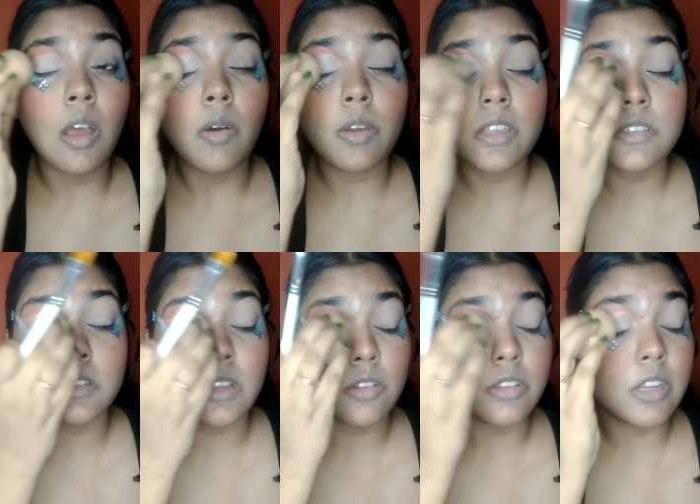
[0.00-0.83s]
Okay,
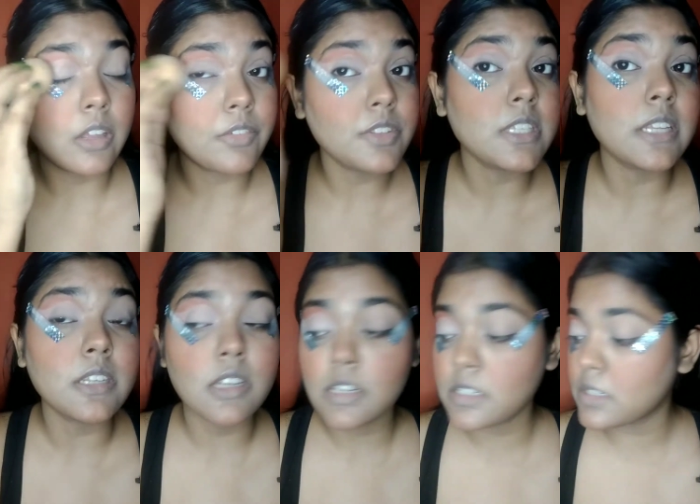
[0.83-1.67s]
so now that I've
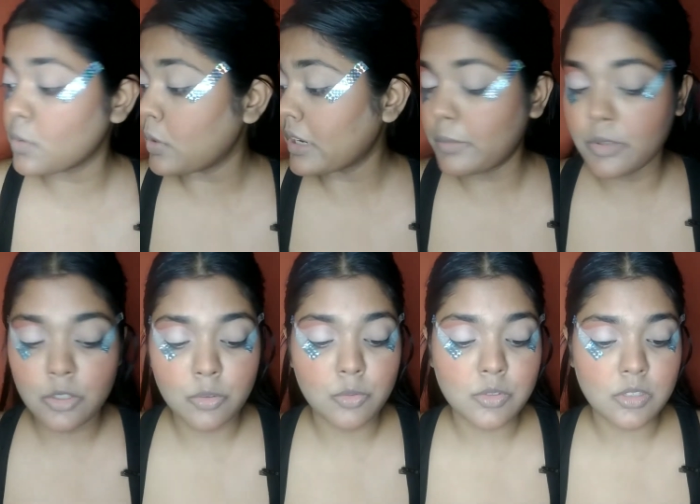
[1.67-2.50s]
set it, what I'll be
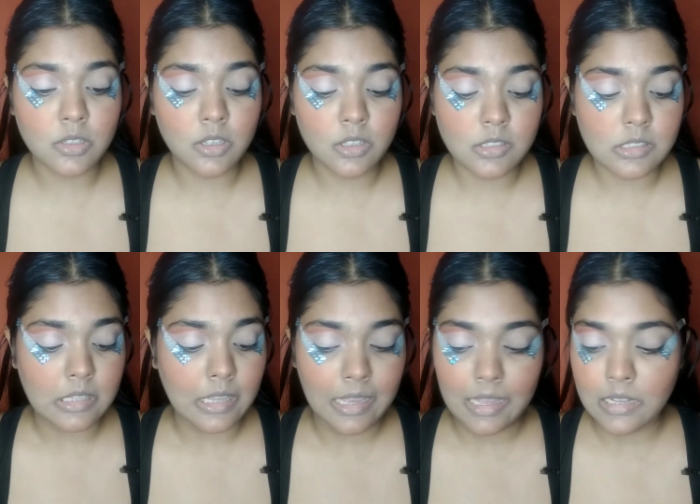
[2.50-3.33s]
using is
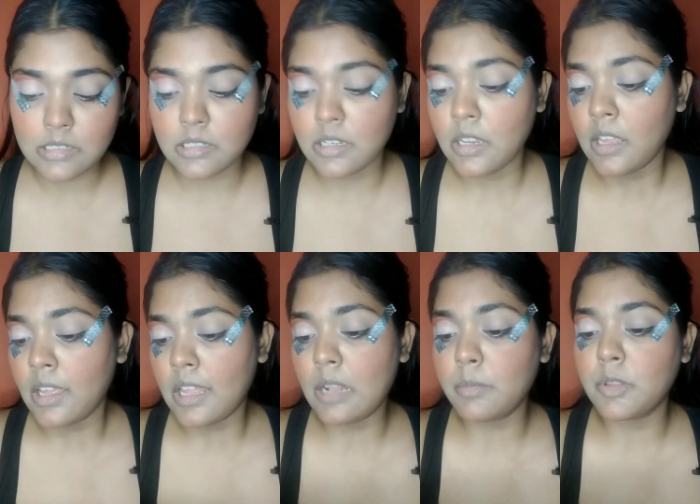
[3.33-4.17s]
that
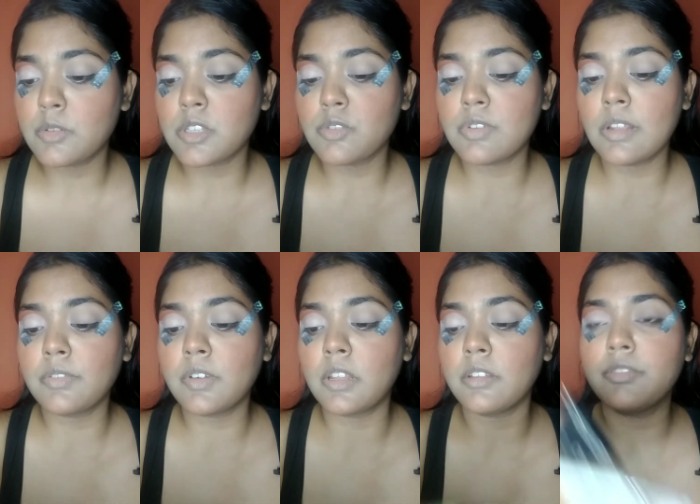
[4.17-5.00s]
I'll be using
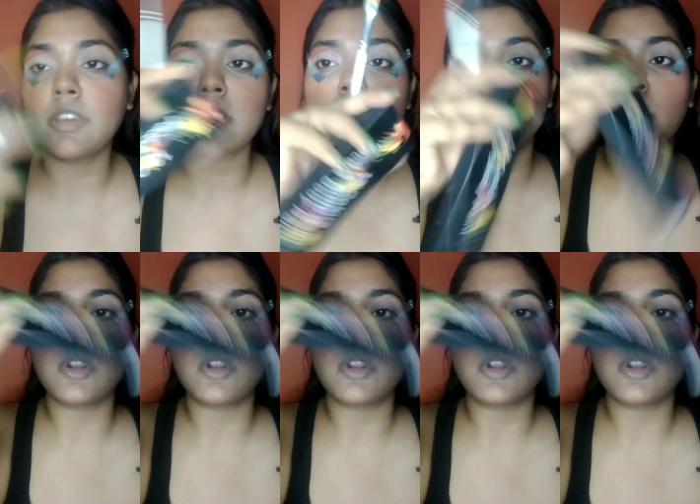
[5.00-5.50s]
12 color face and